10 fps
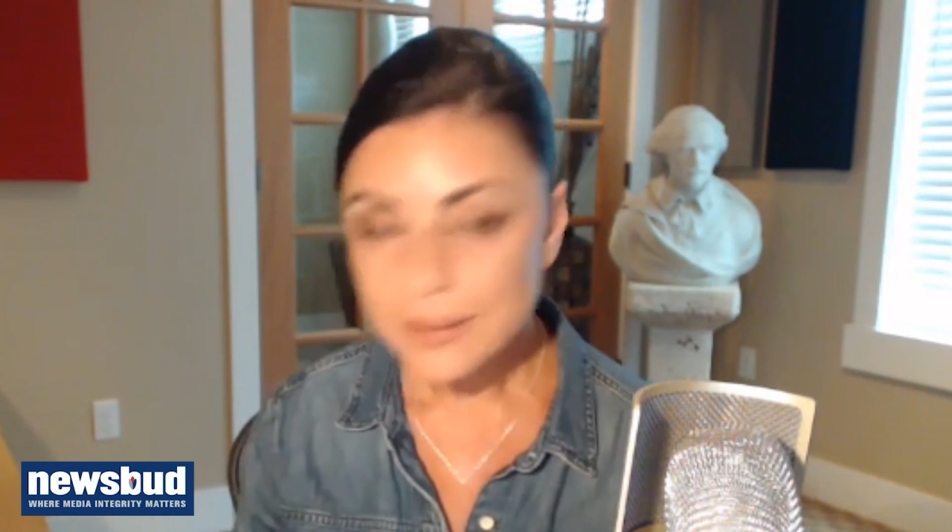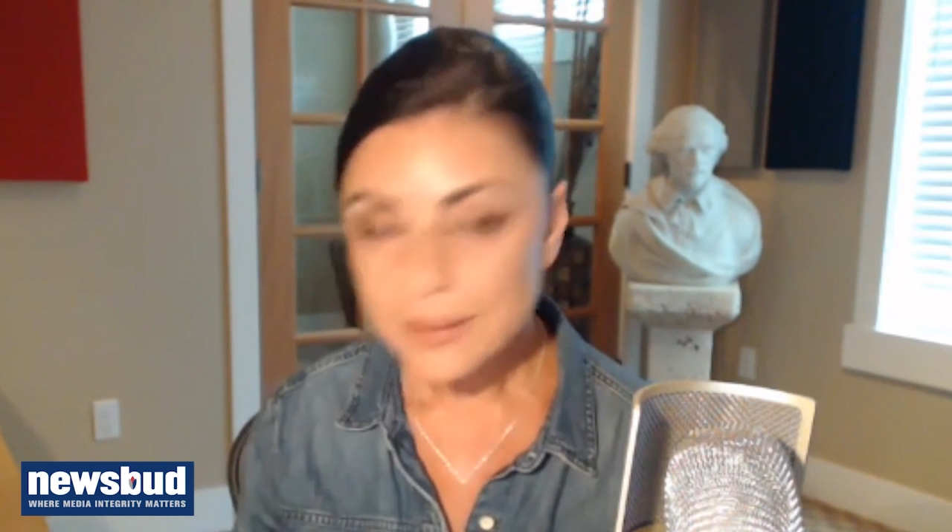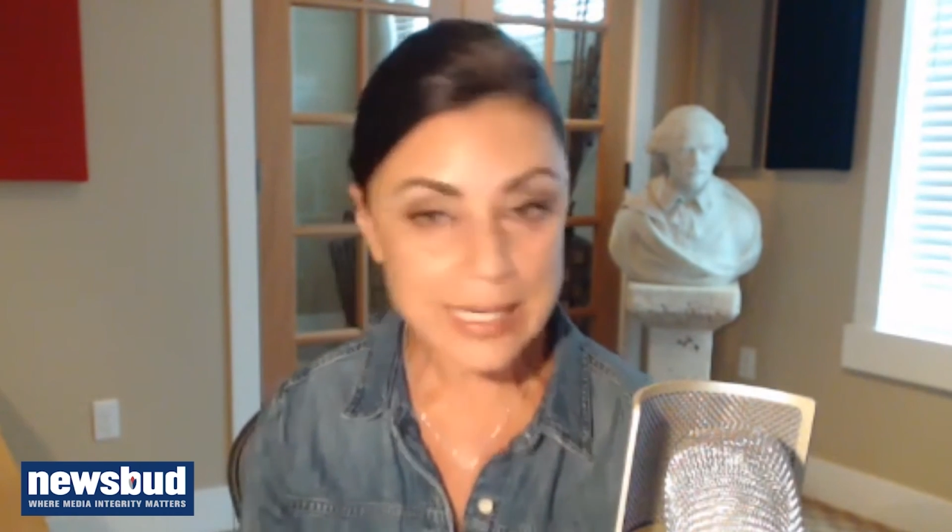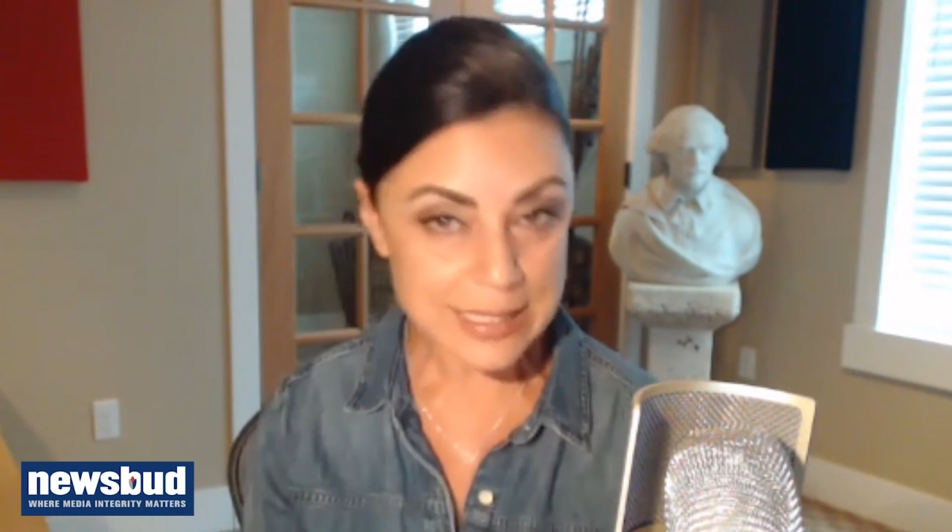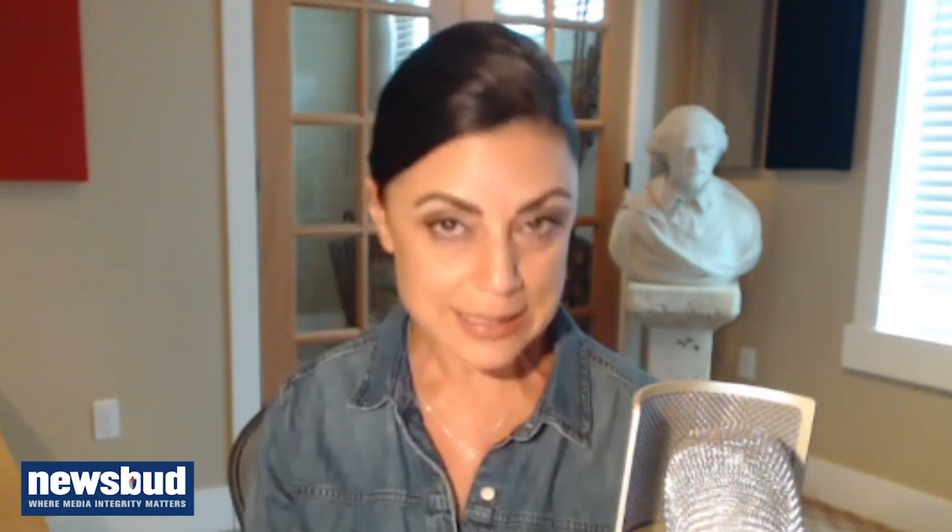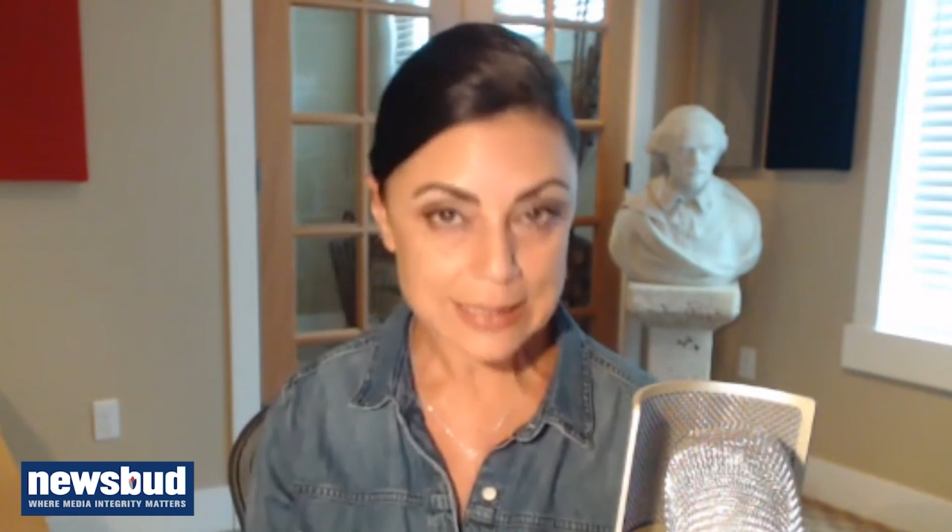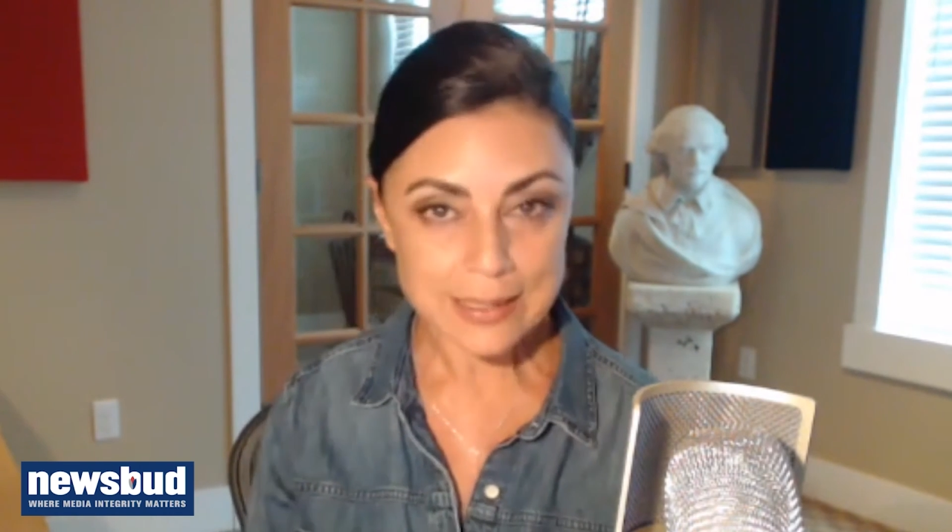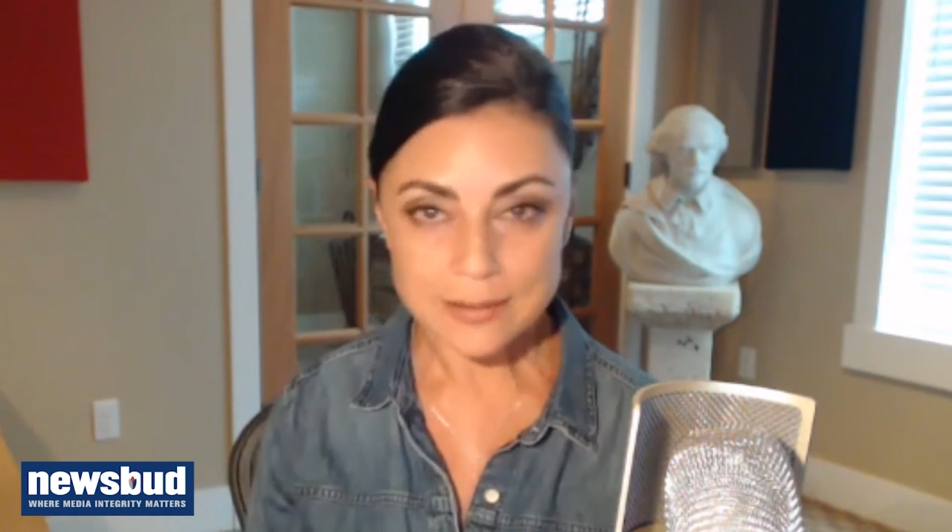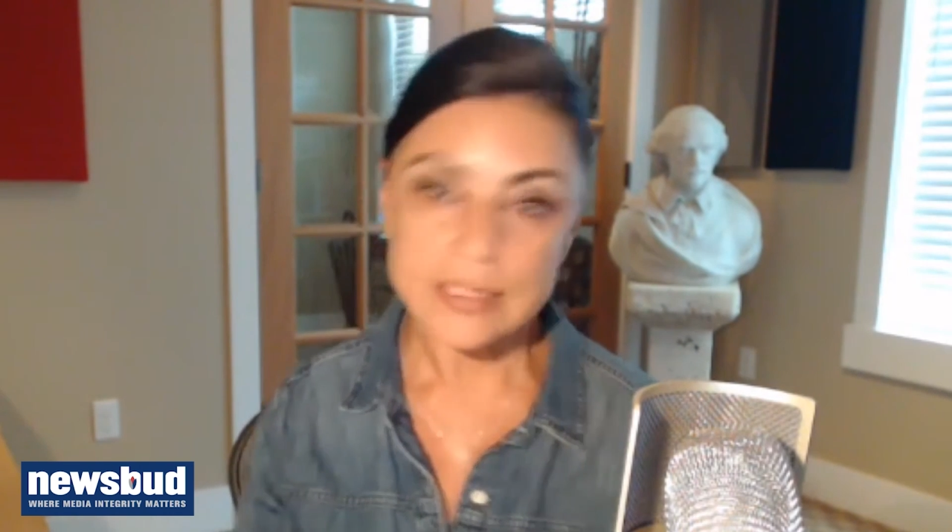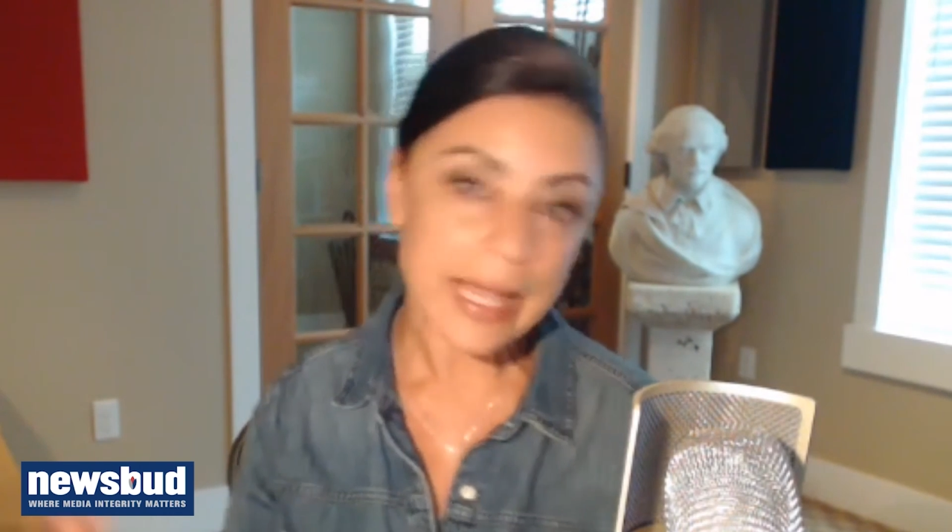
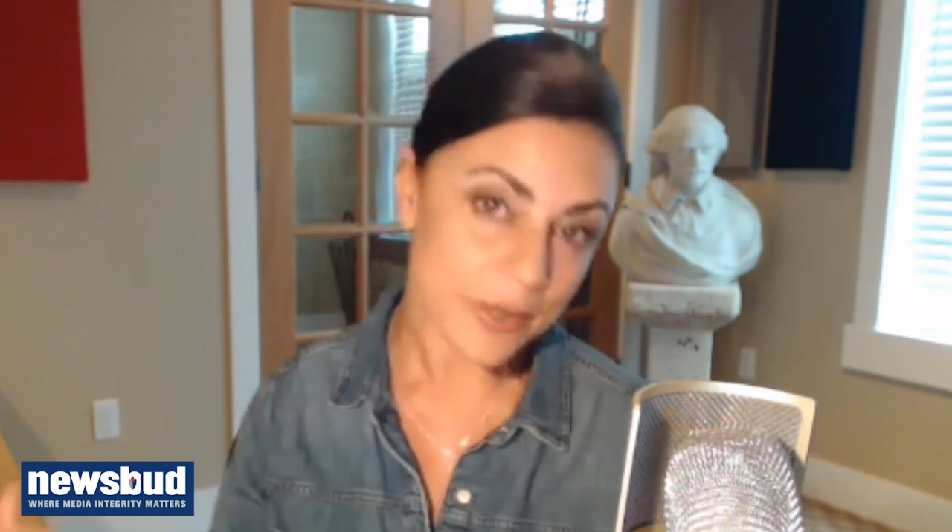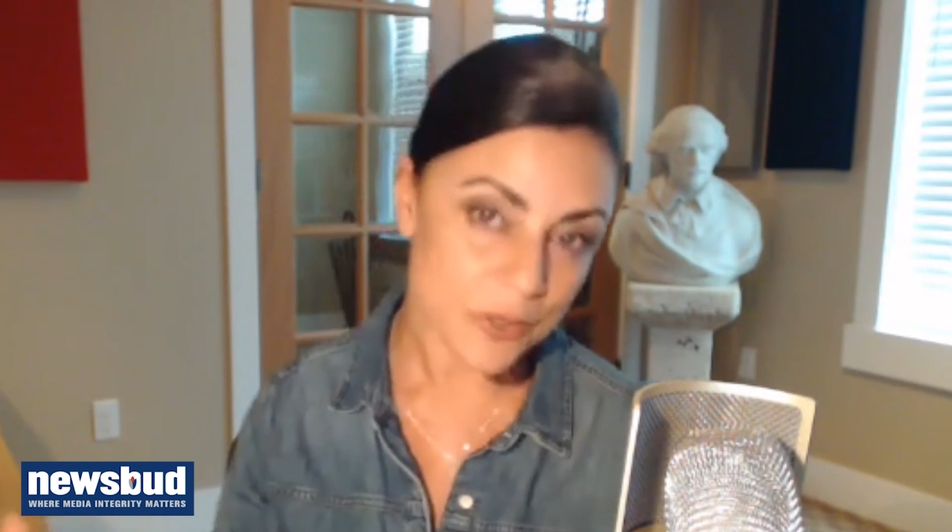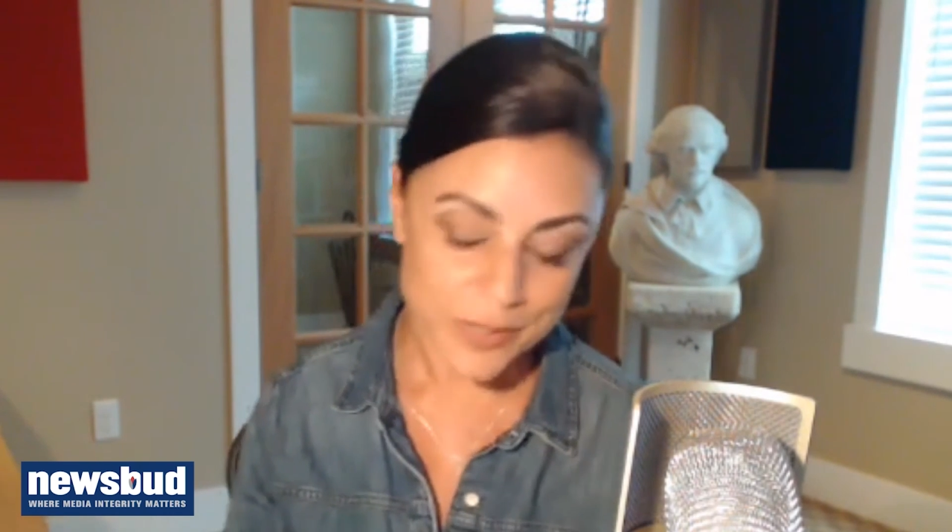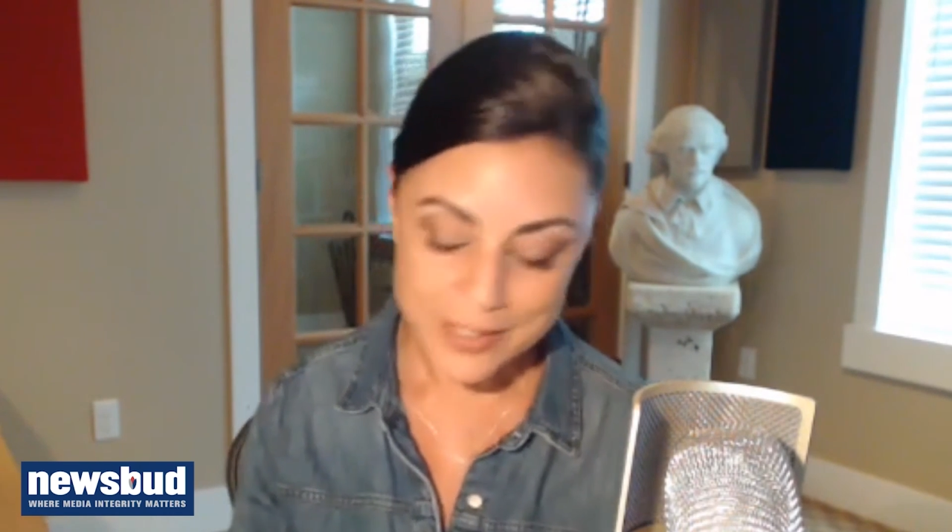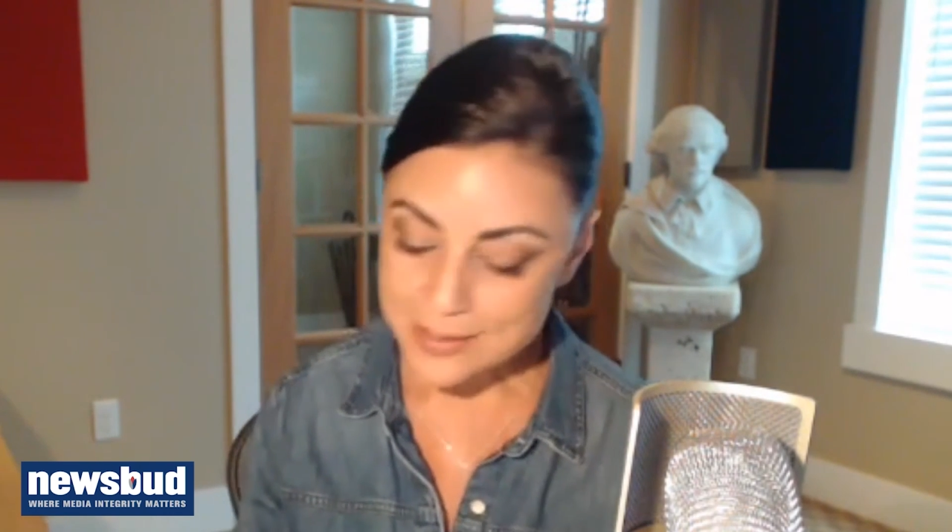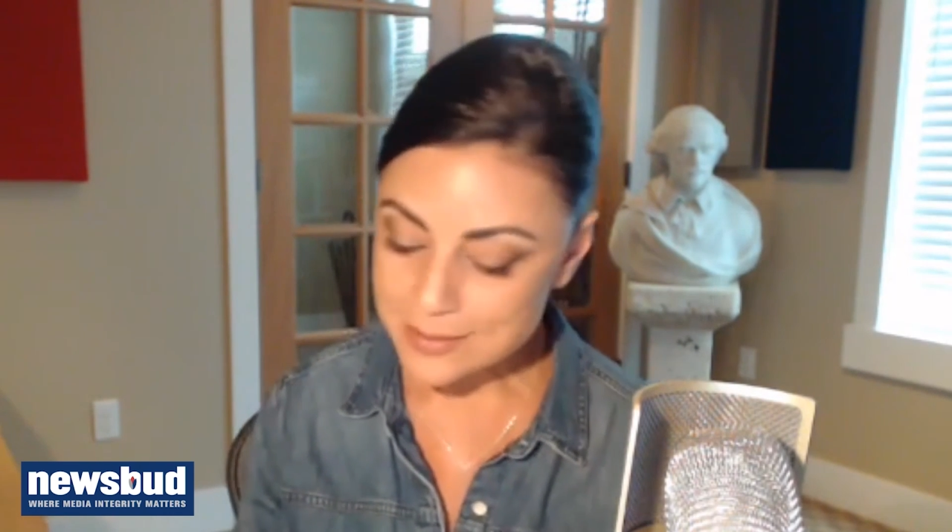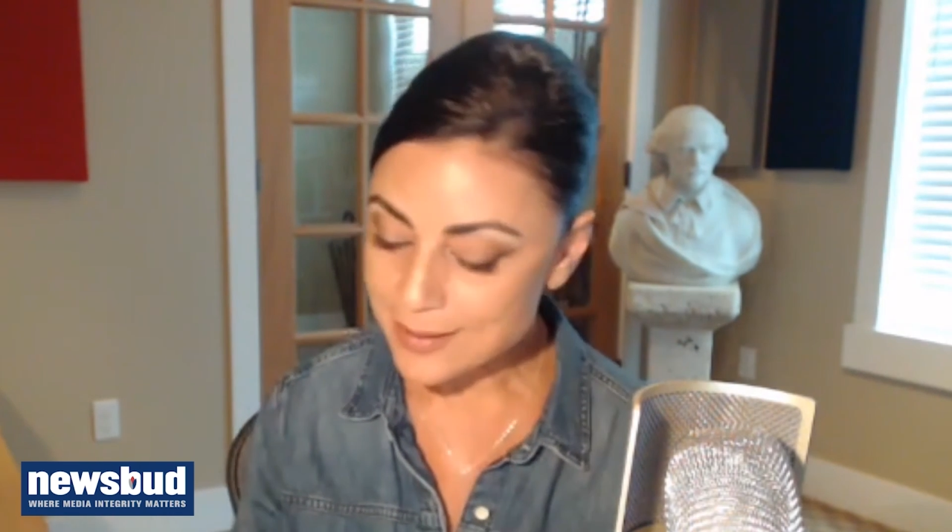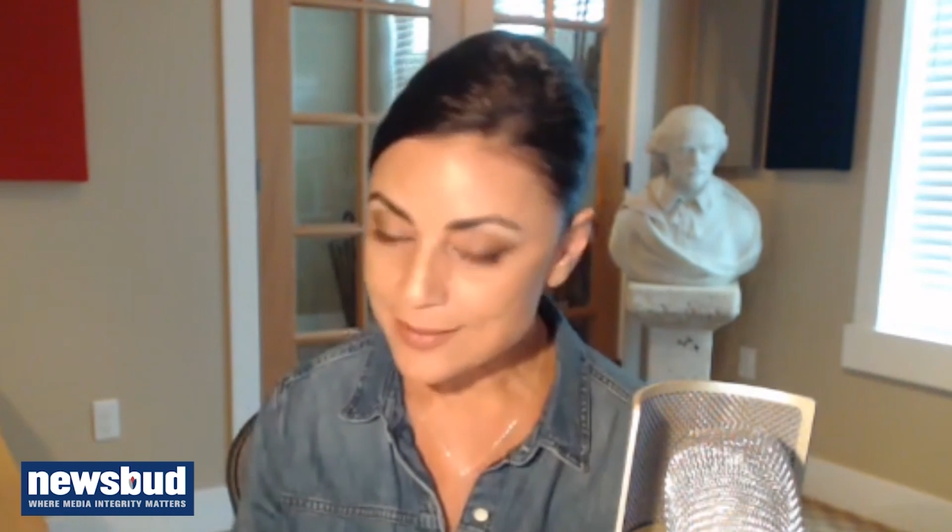incident, terror incident,